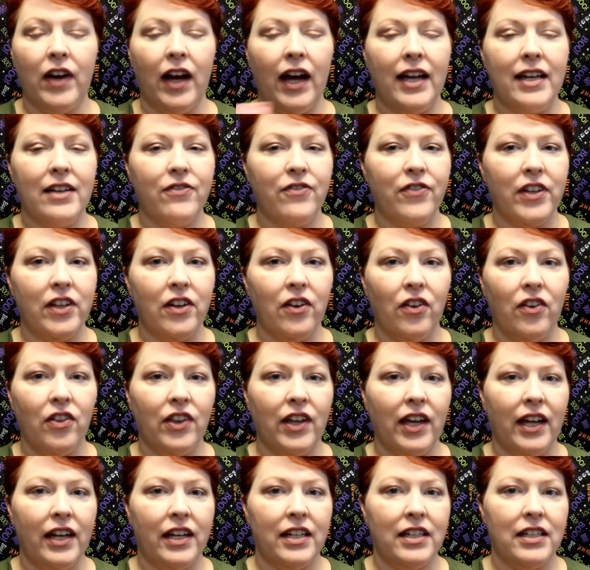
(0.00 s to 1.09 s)
I feel
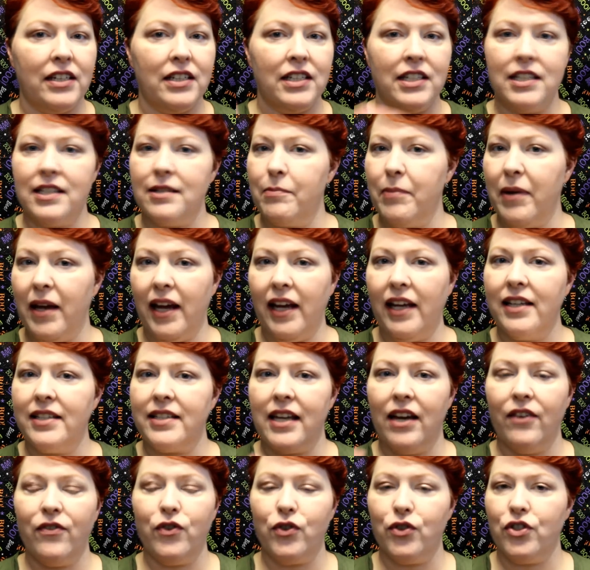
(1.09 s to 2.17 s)
that it dissipates
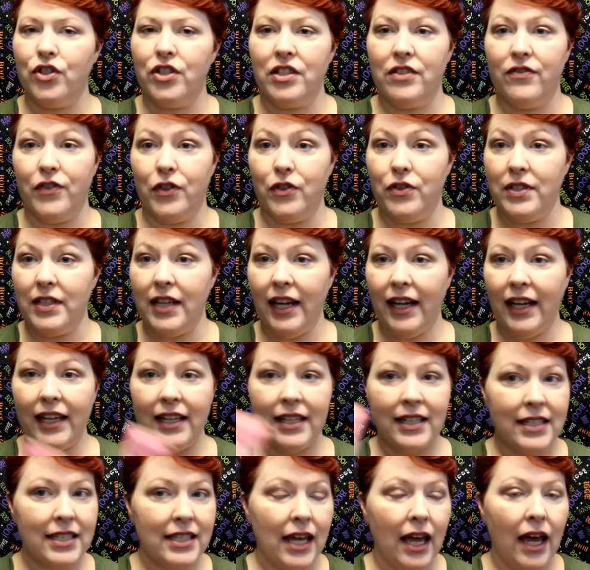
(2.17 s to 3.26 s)
after just a few
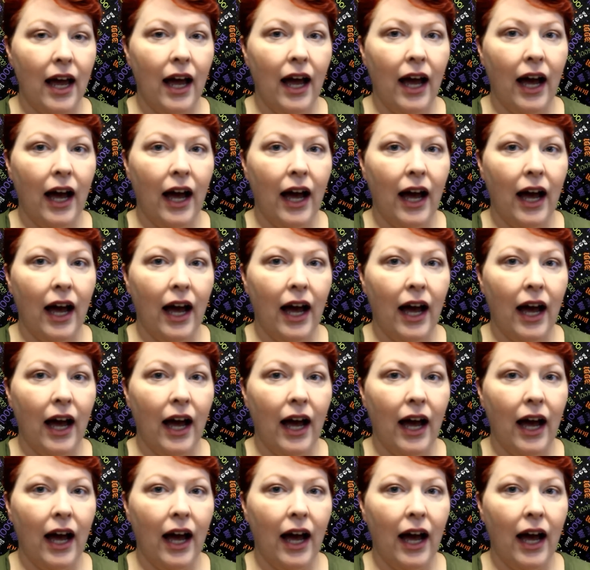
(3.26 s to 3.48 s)
seconds.